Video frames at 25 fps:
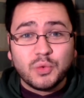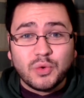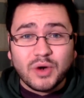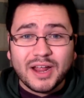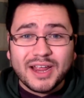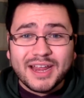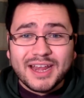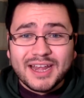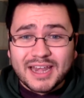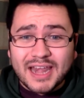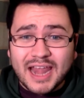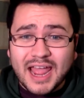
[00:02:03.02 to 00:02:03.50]

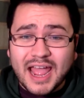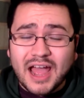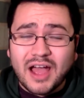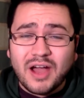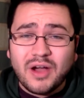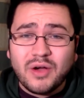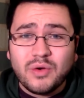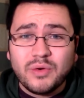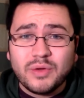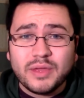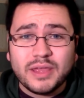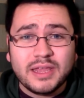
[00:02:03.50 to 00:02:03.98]
Right
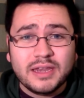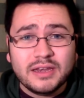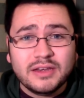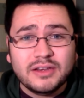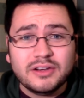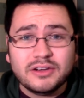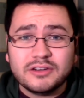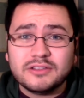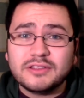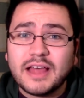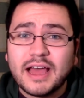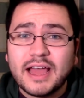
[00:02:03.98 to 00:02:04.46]
now, in
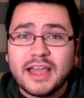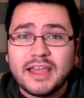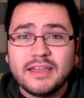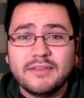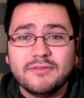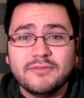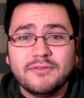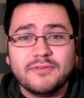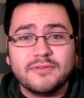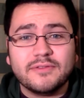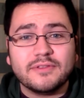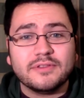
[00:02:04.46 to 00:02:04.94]
your
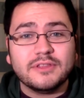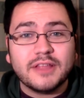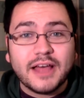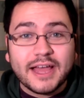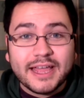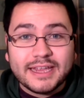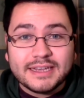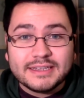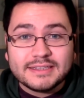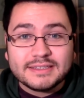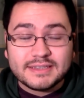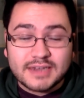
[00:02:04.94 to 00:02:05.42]
life,
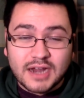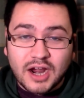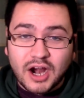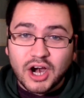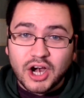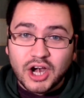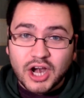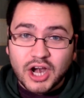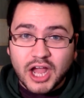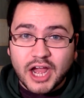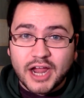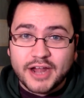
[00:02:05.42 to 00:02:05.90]
lights
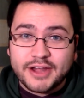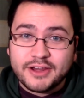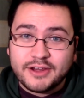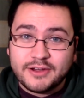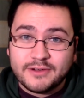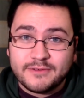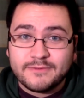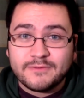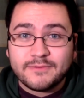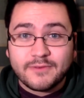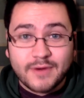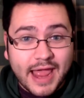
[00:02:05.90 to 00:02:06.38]
are not your
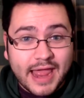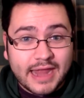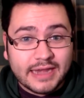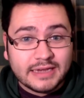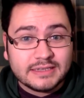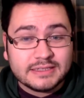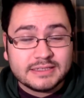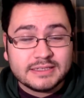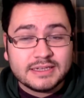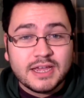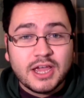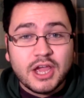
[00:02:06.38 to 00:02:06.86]

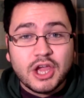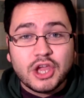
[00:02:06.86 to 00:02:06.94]
friend.